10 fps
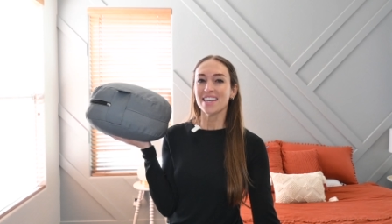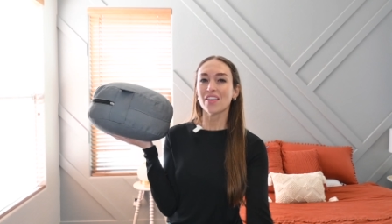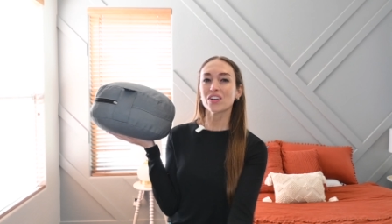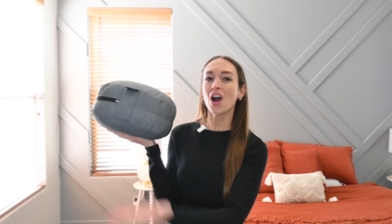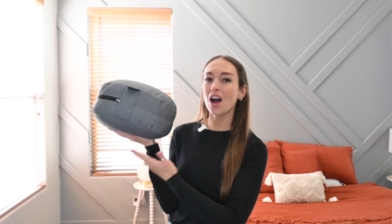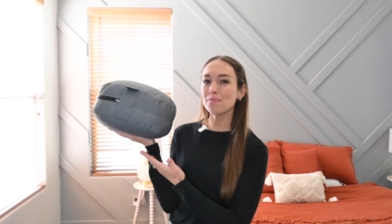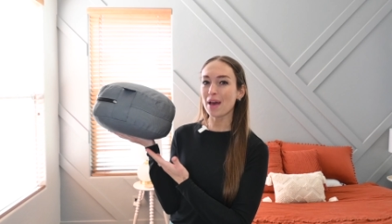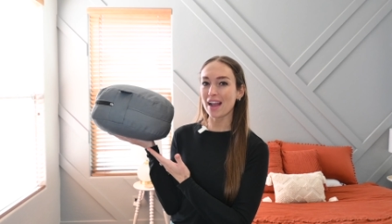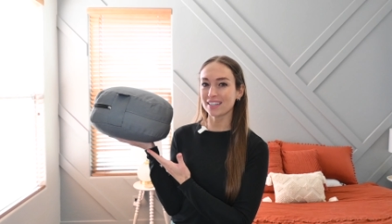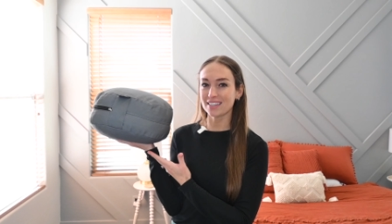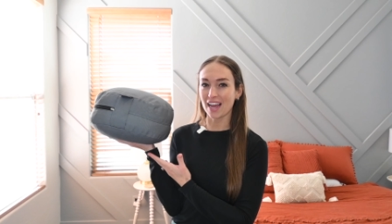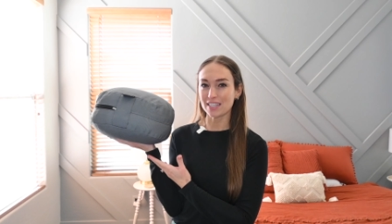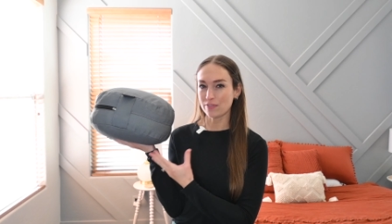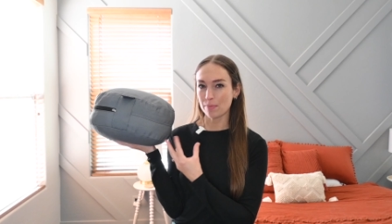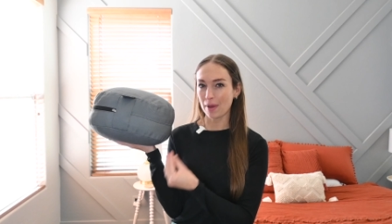Now, the compact size
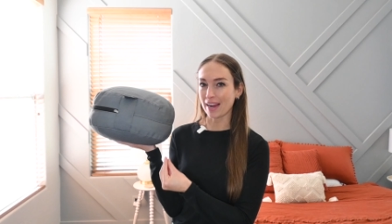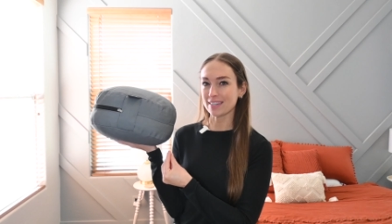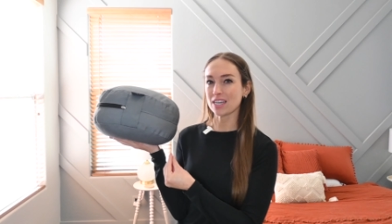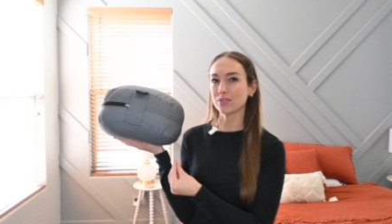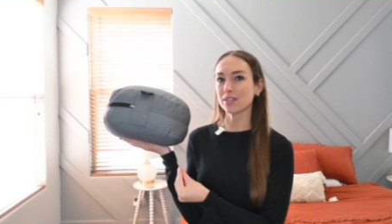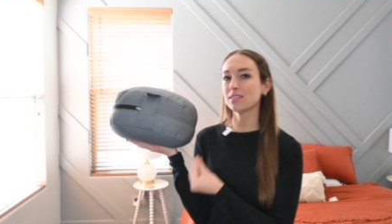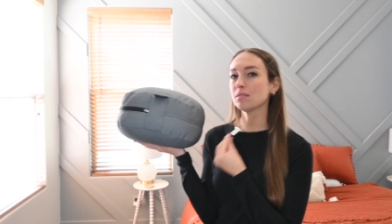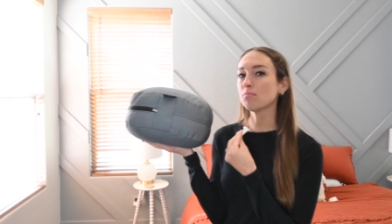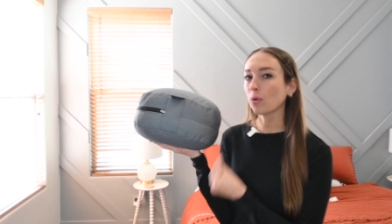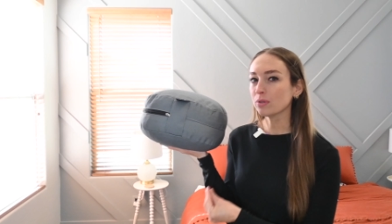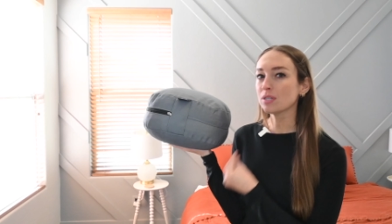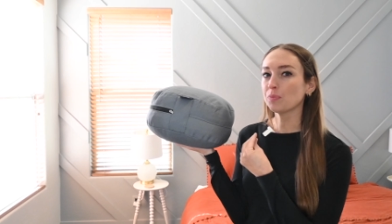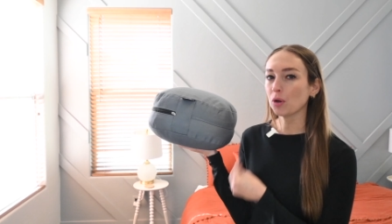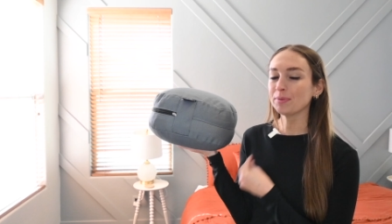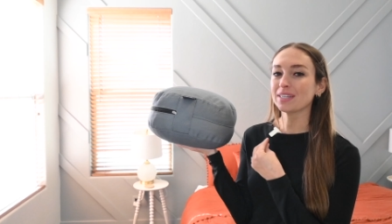from PineTales, it's the most
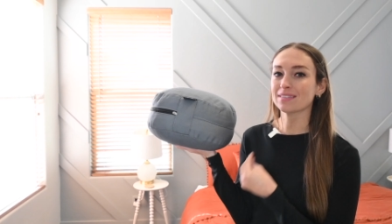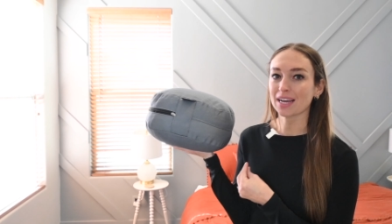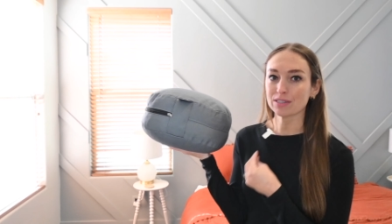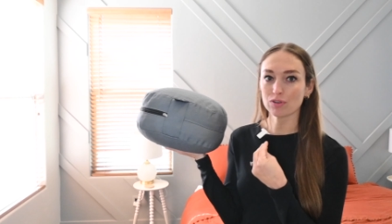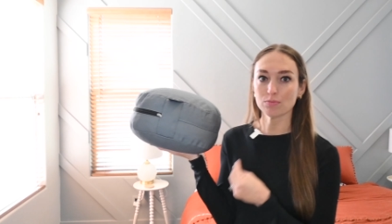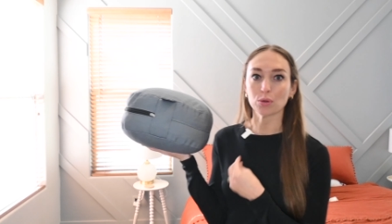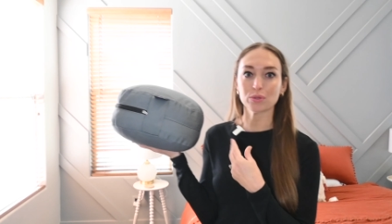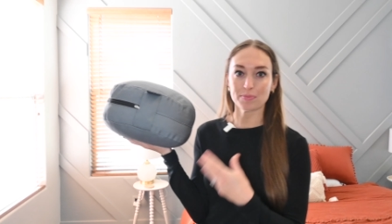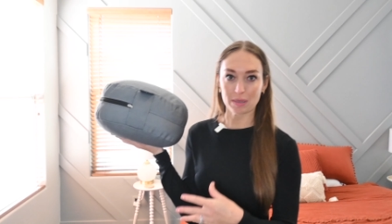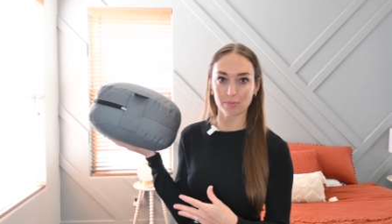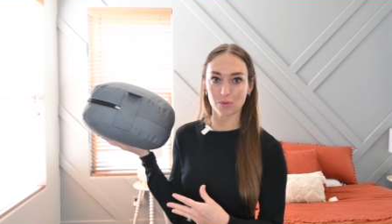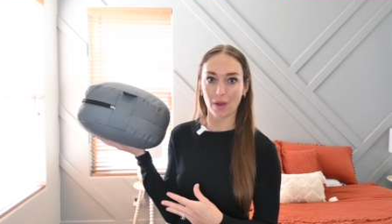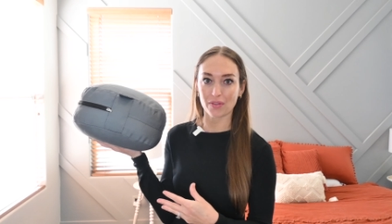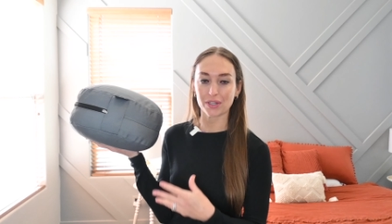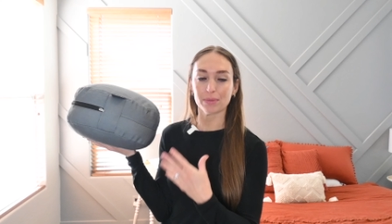appropriate size for most people,
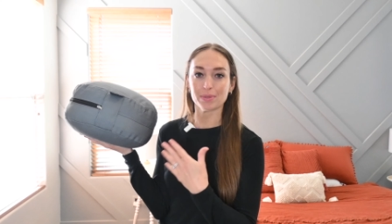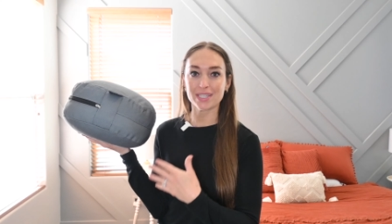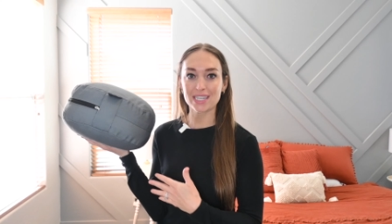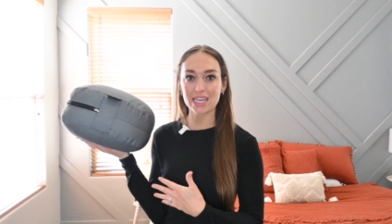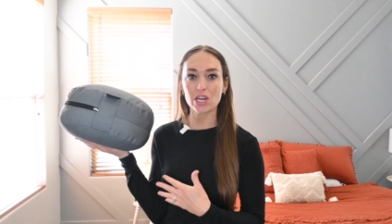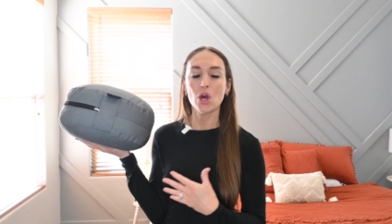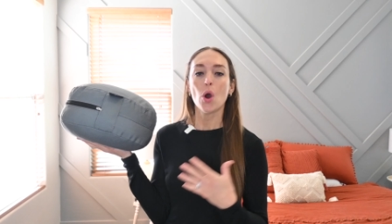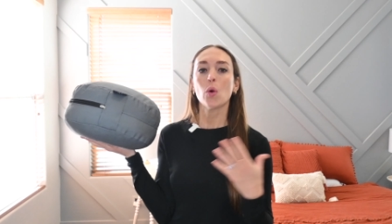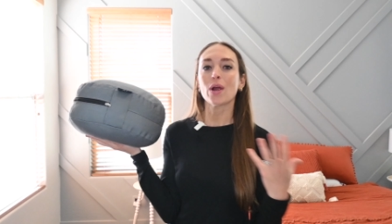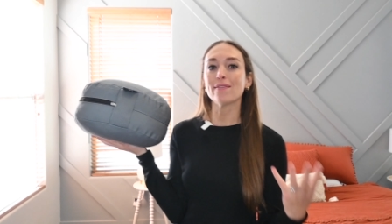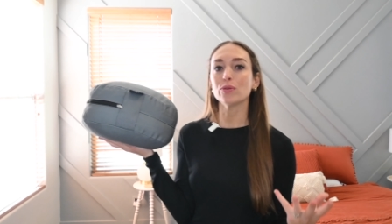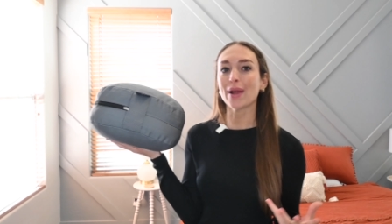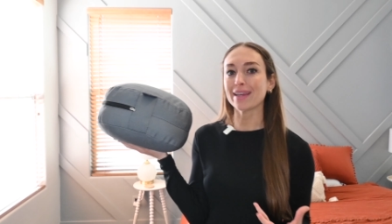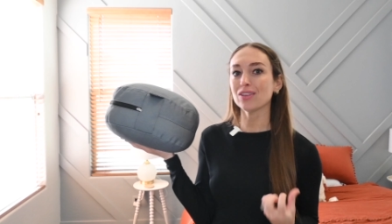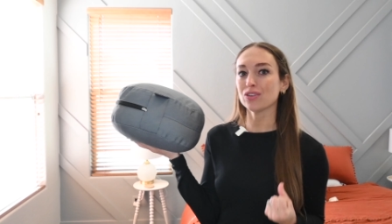whether you're petite or have a
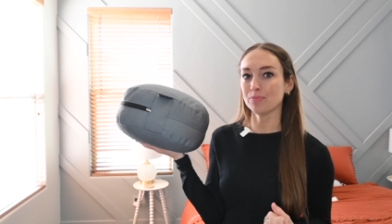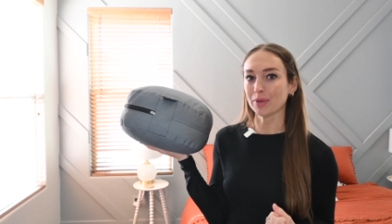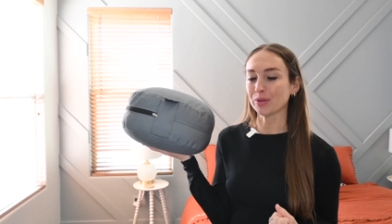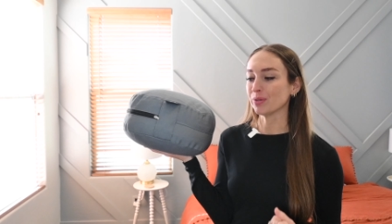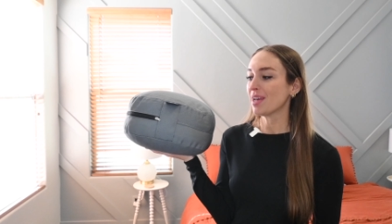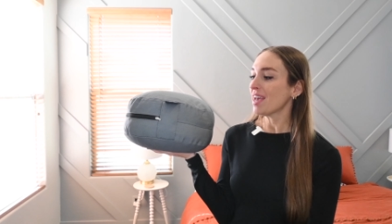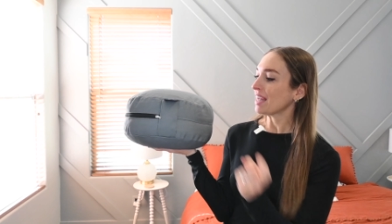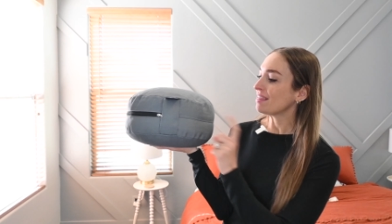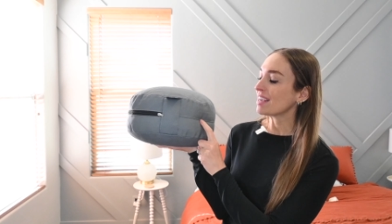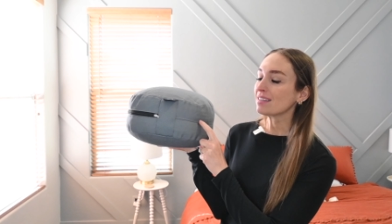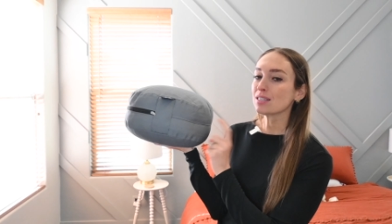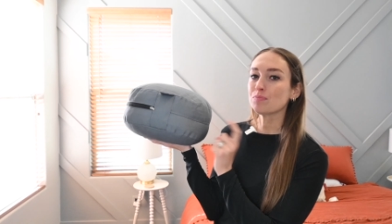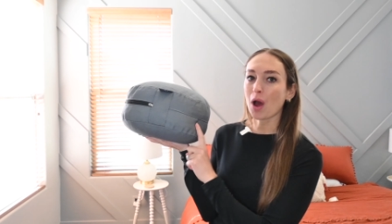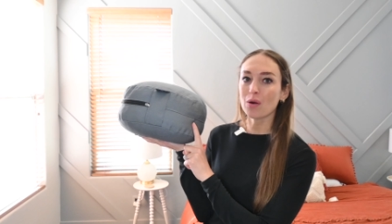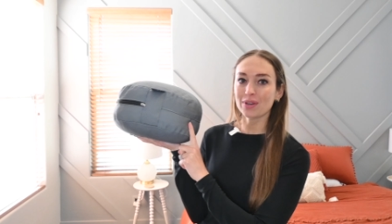regular build. This is
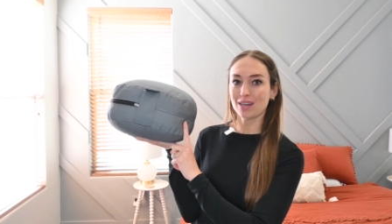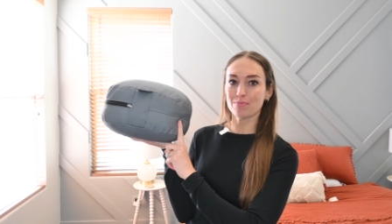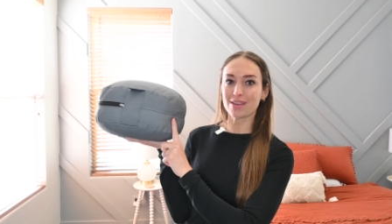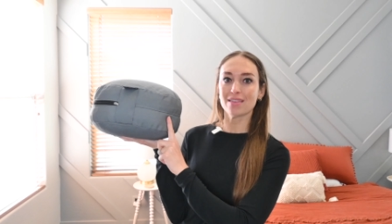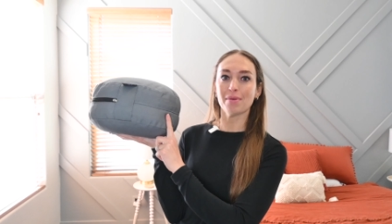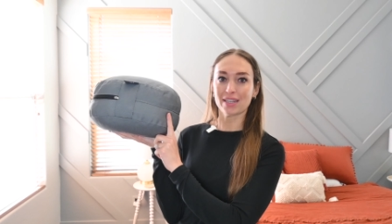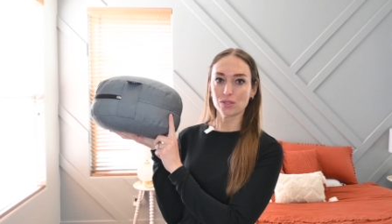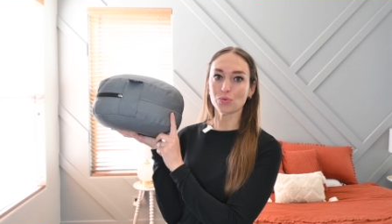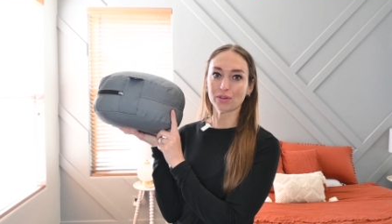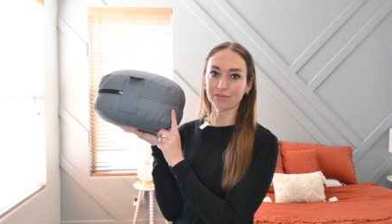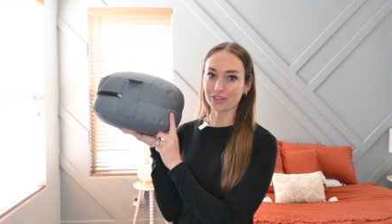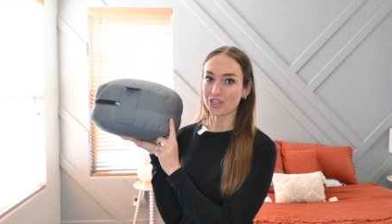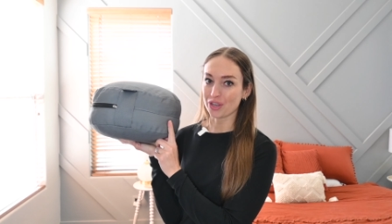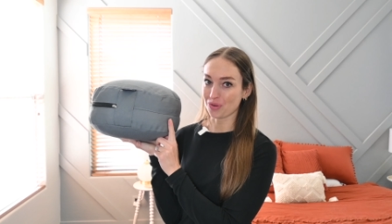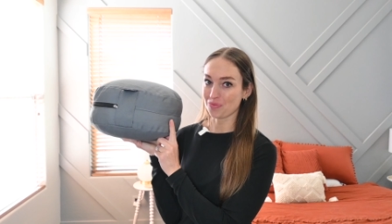probably going to be the best one for you.